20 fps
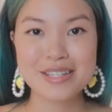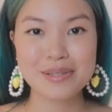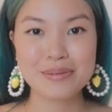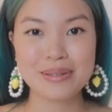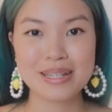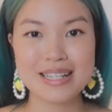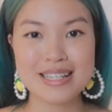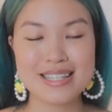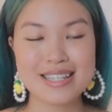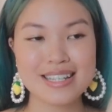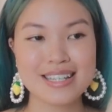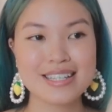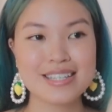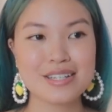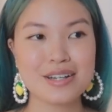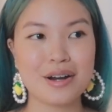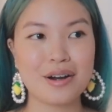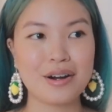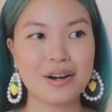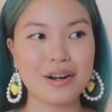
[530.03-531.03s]
two pieces
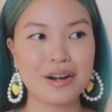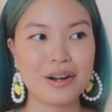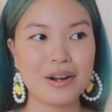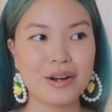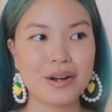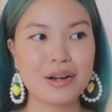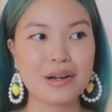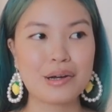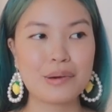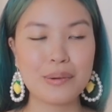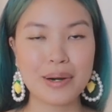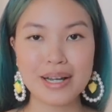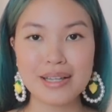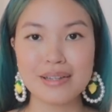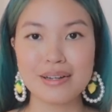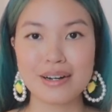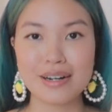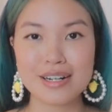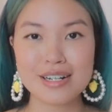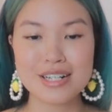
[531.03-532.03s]
are quite
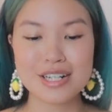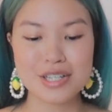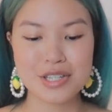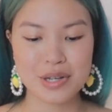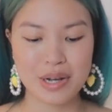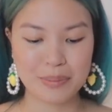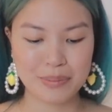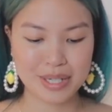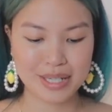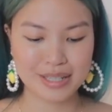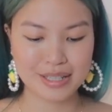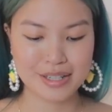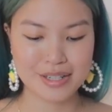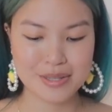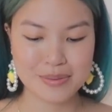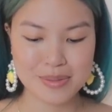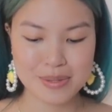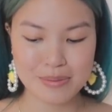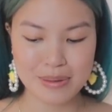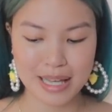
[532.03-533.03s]
large, so I'm gonna clear
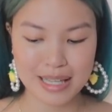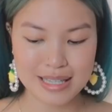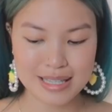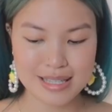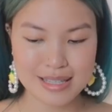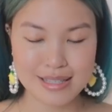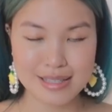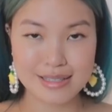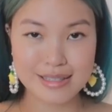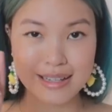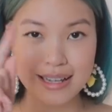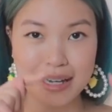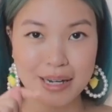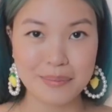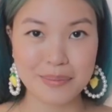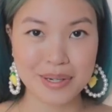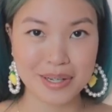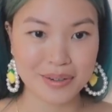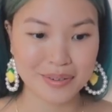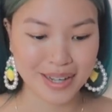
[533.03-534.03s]
some space and
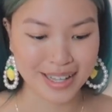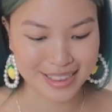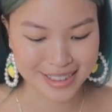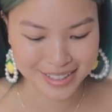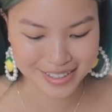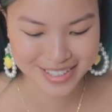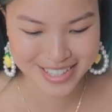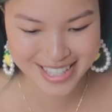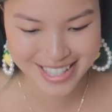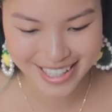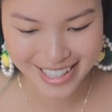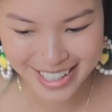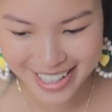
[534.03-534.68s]
I'm gonna go get those.